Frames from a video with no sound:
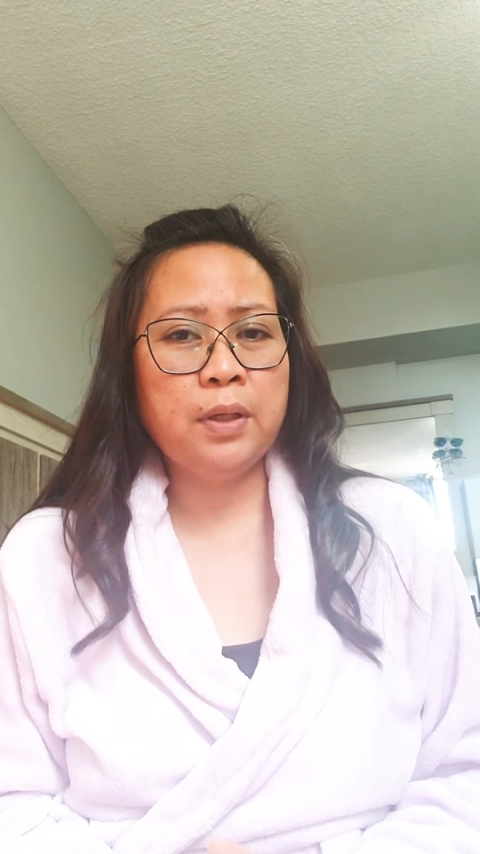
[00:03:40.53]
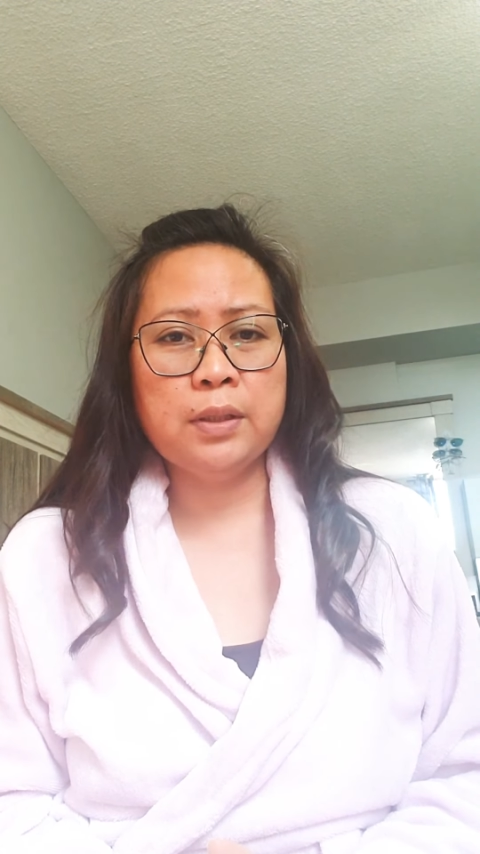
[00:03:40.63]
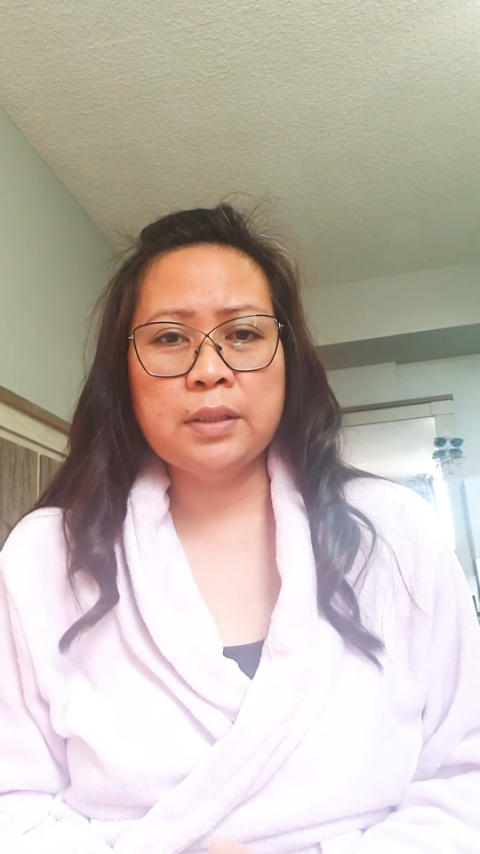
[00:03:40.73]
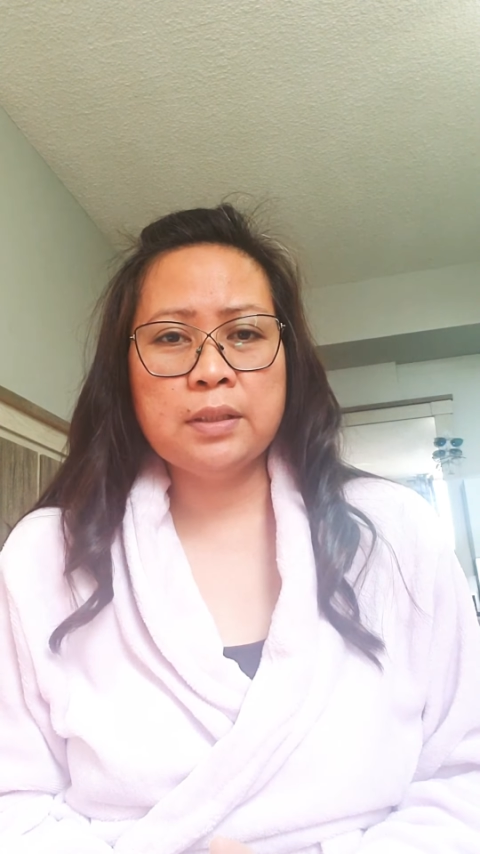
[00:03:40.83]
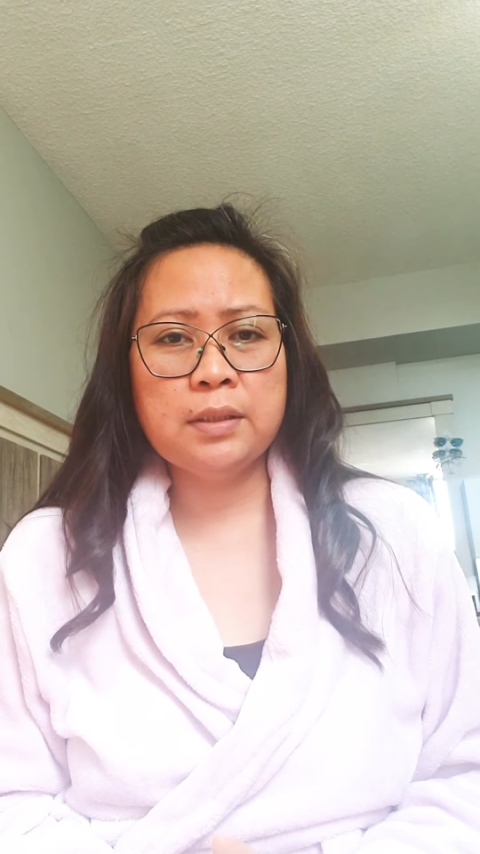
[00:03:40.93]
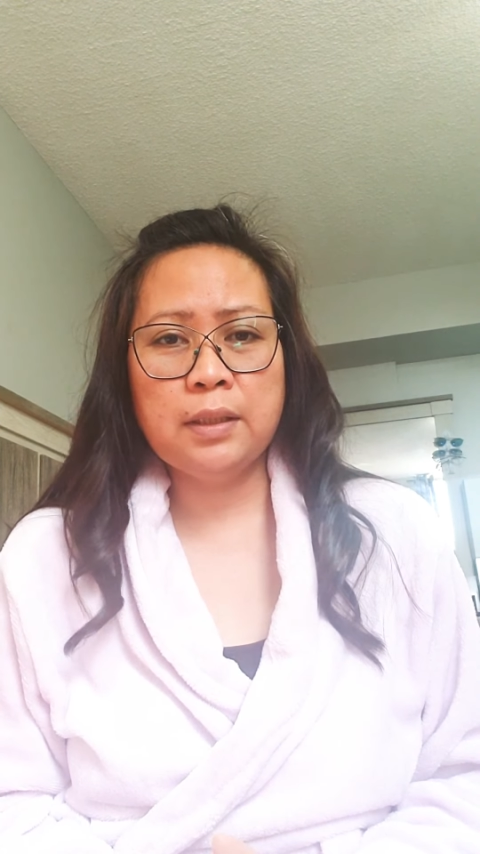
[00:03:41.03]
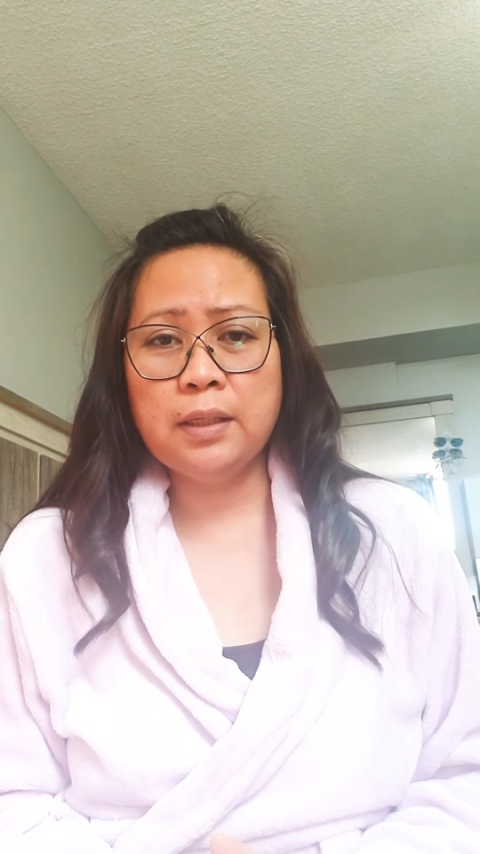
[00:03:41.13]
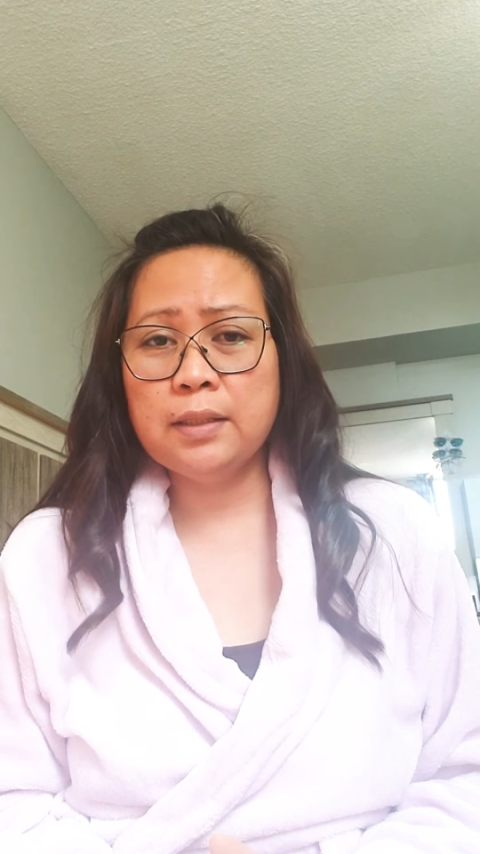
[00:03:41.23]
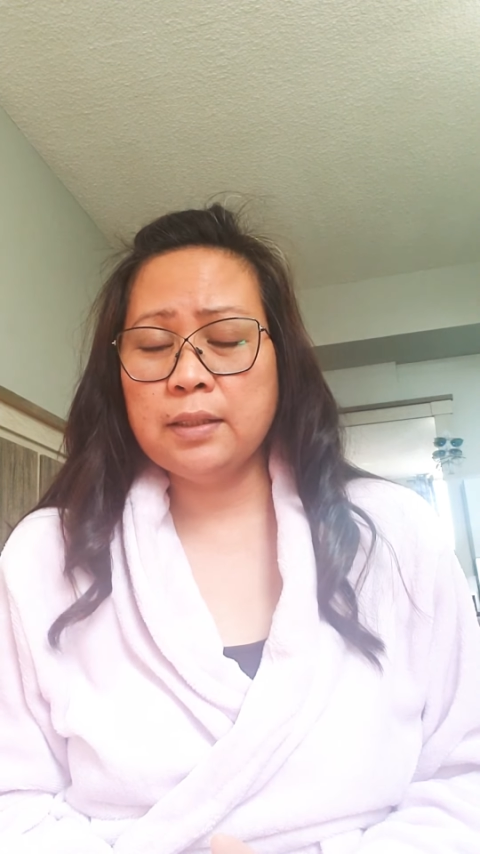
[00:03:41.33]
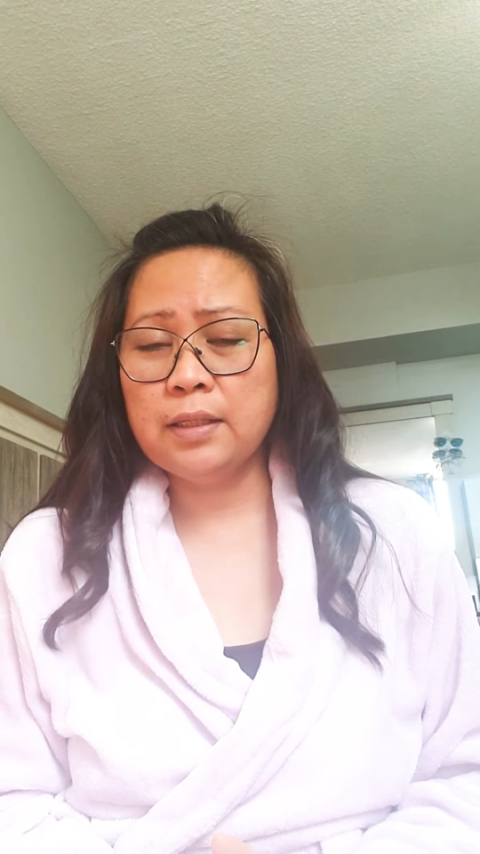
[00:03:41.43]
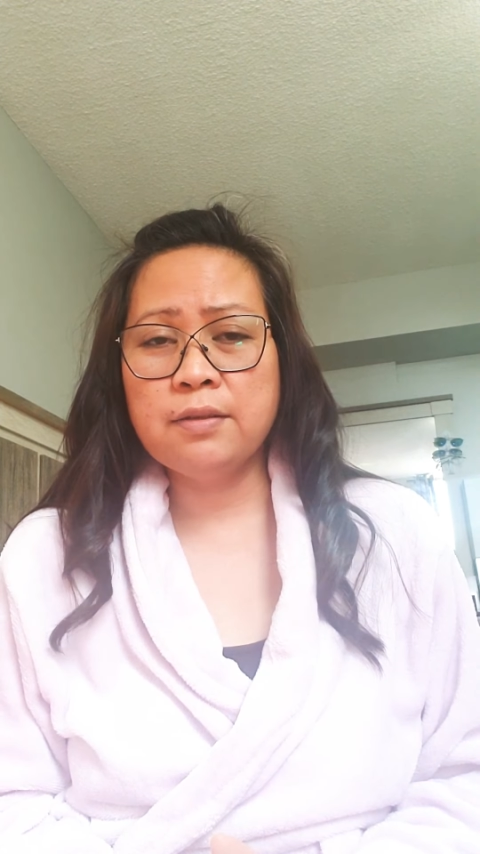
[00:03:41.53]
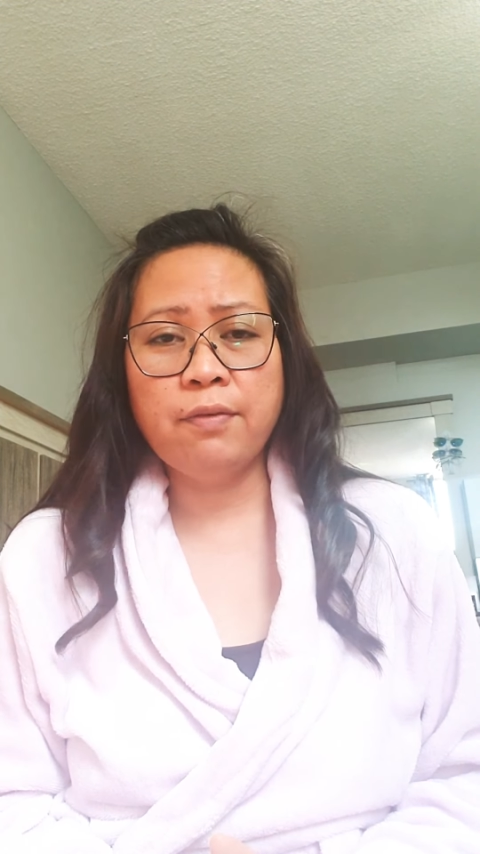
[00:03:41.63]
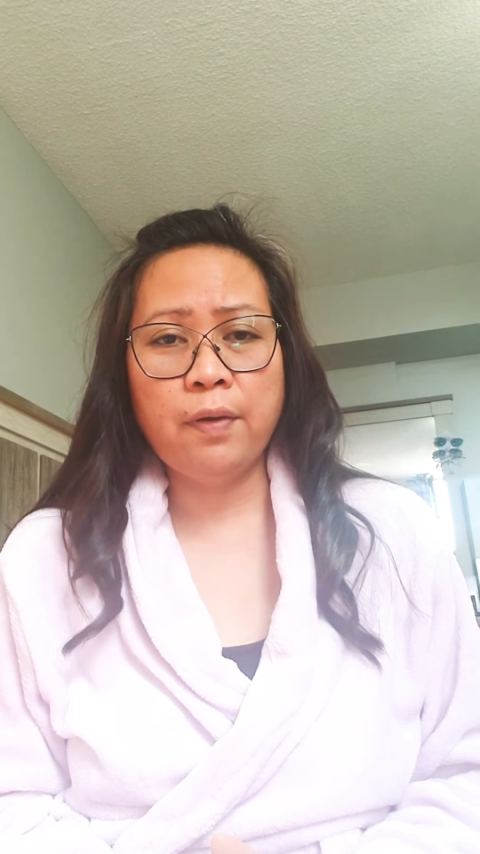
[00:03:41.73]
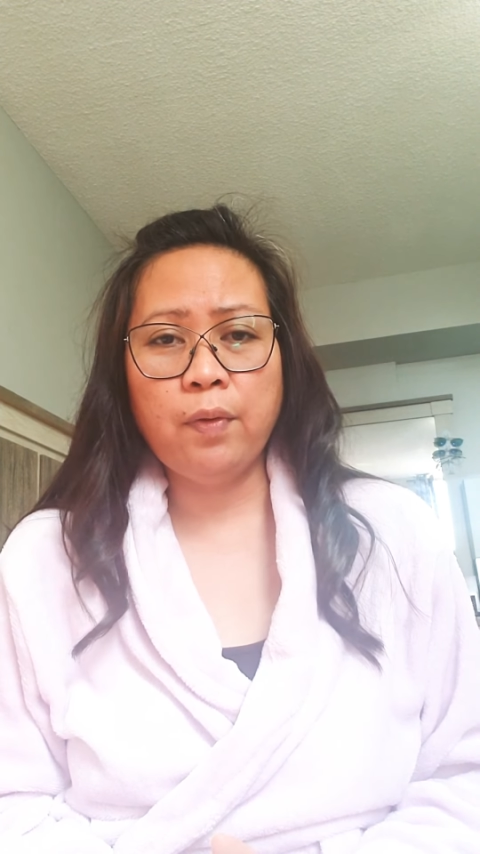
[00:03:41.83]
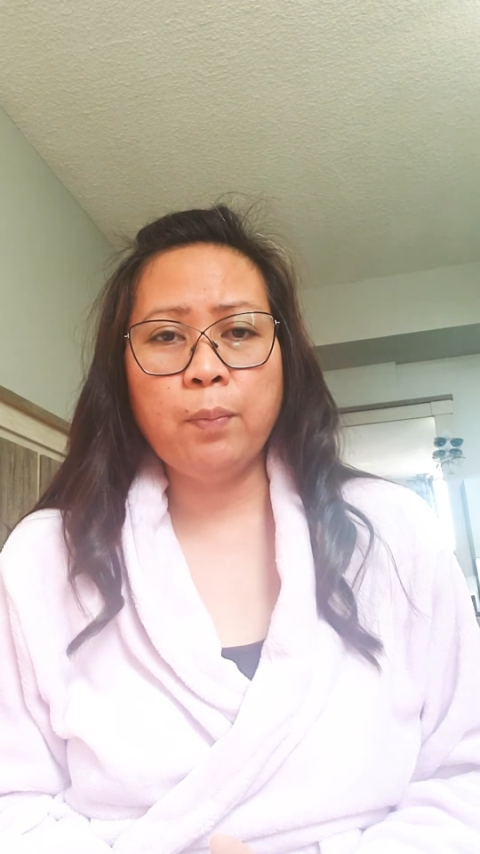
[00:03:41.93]
Because it's
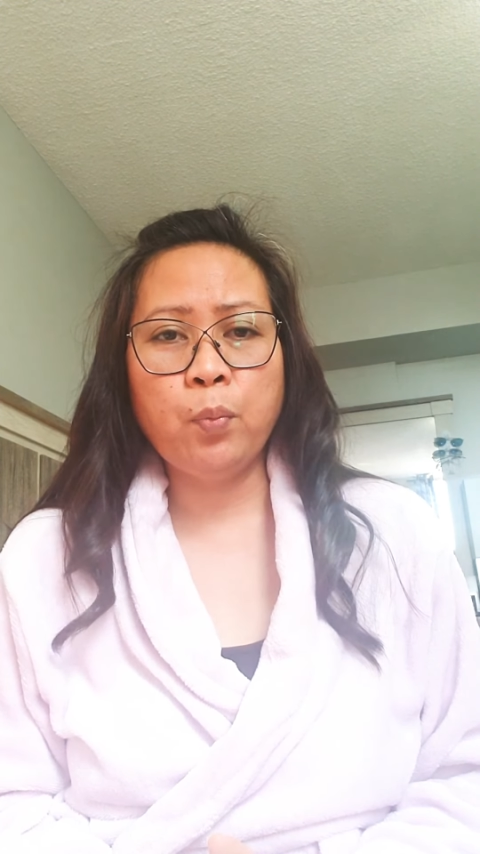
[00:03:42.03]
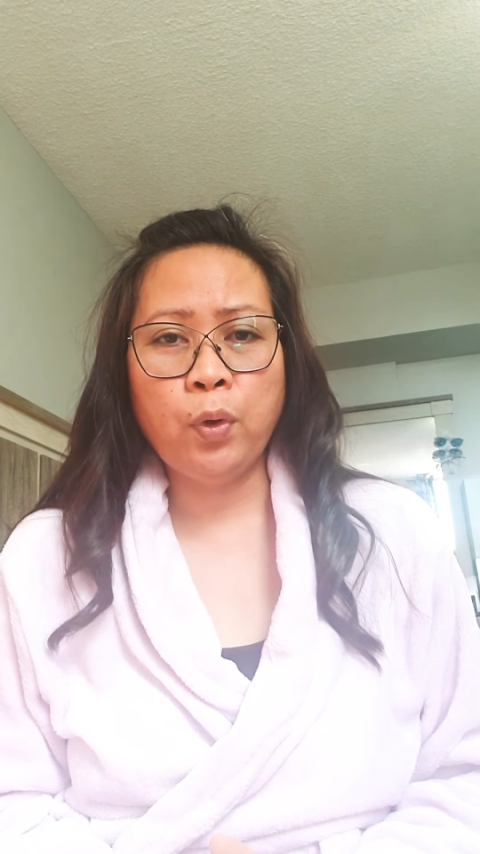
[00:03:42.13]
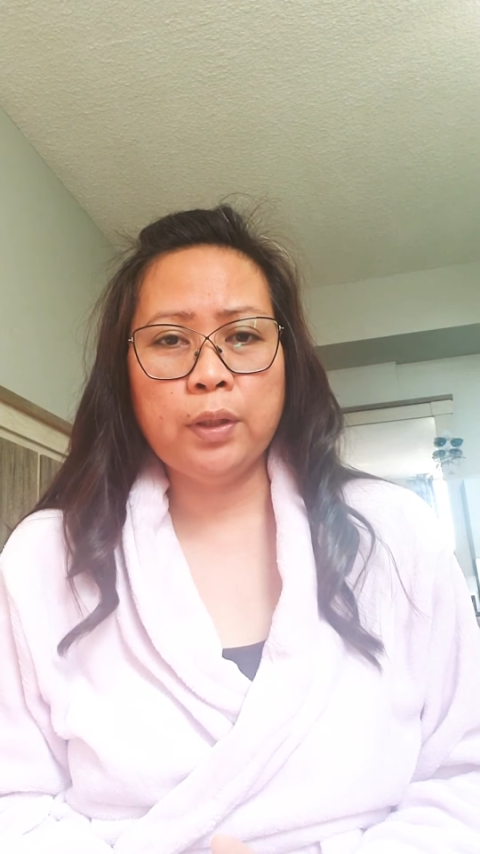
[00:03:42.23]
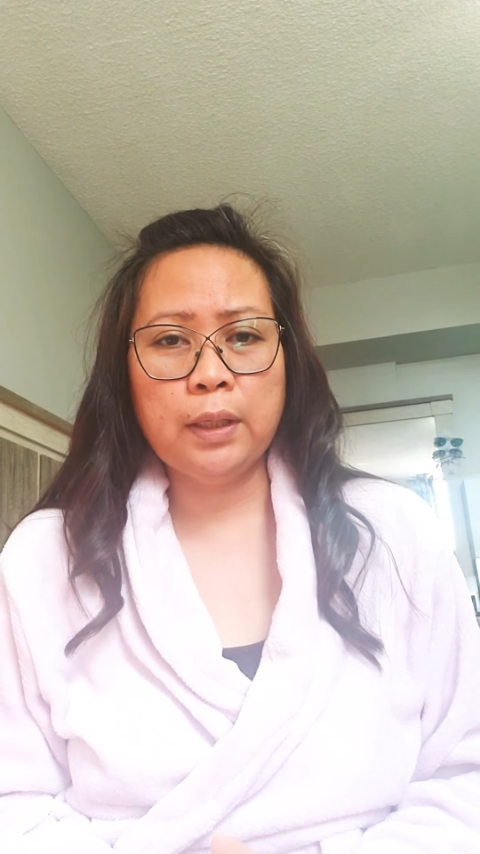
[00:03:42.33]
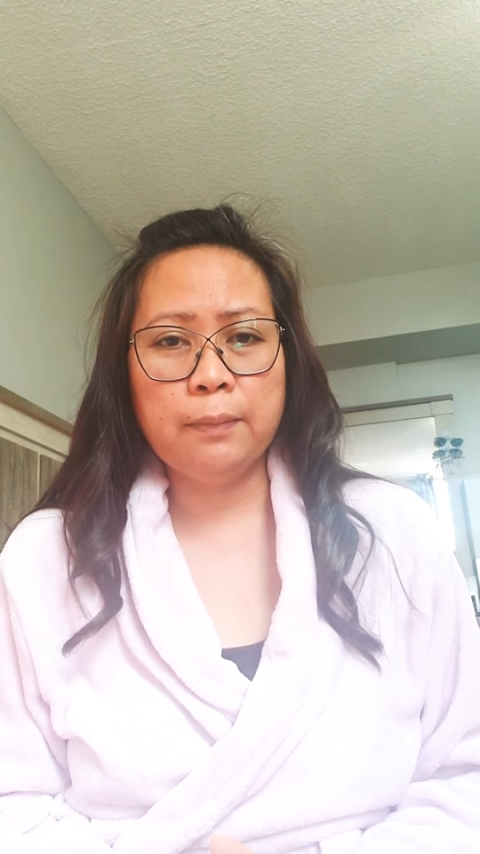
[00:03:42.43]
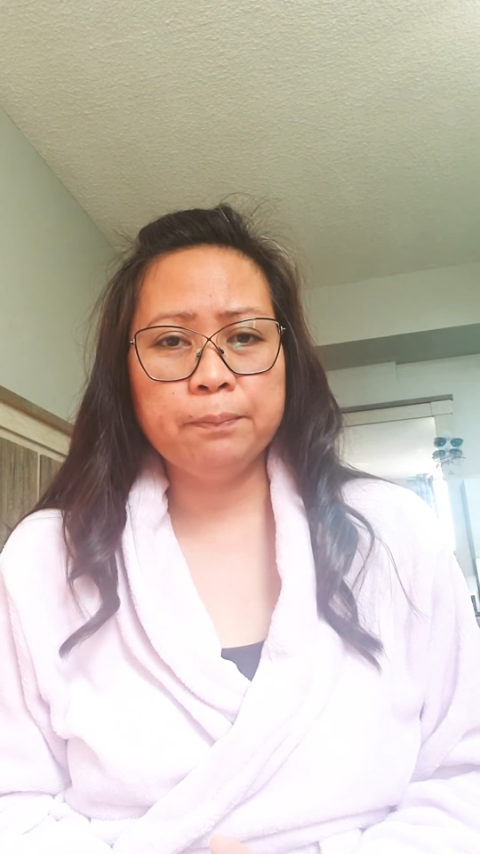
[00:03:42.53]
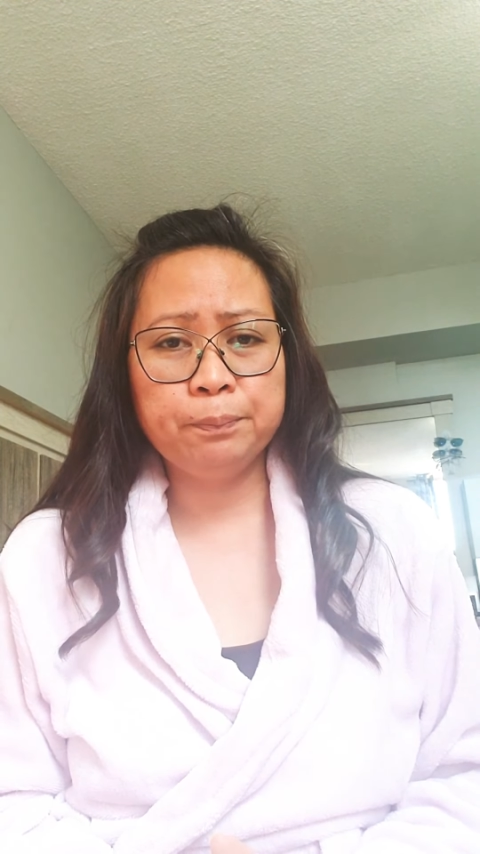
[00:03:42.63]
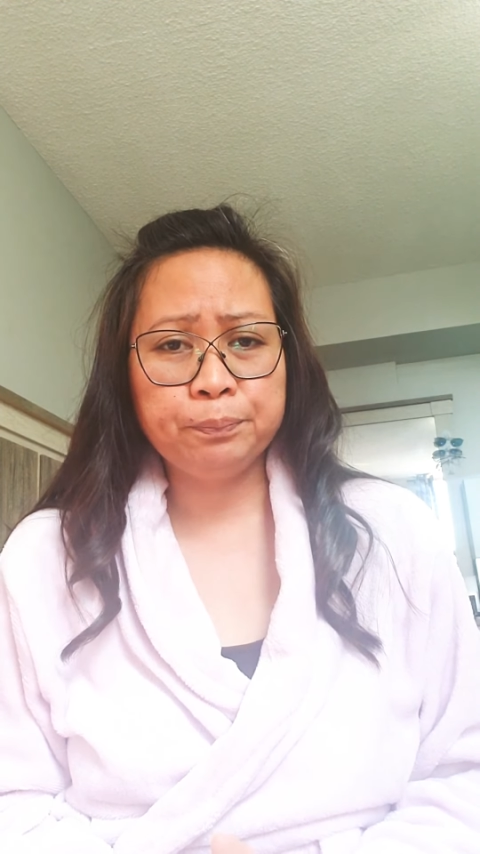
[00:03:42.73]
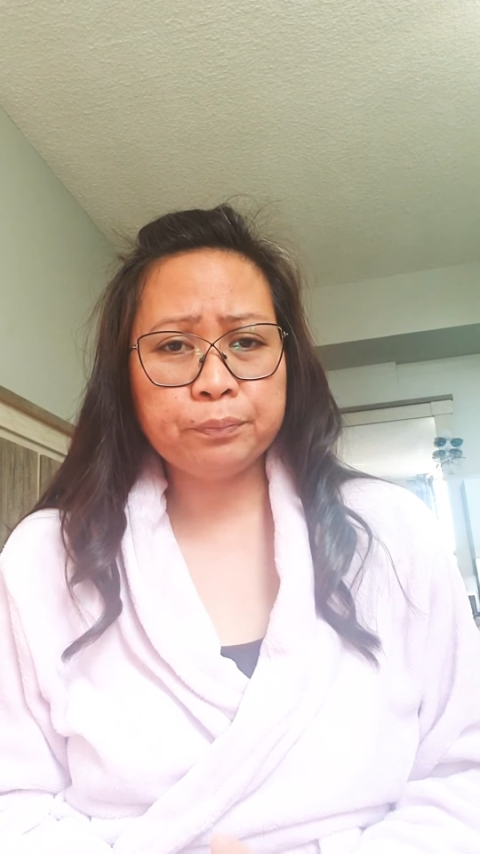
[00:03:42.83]
very important.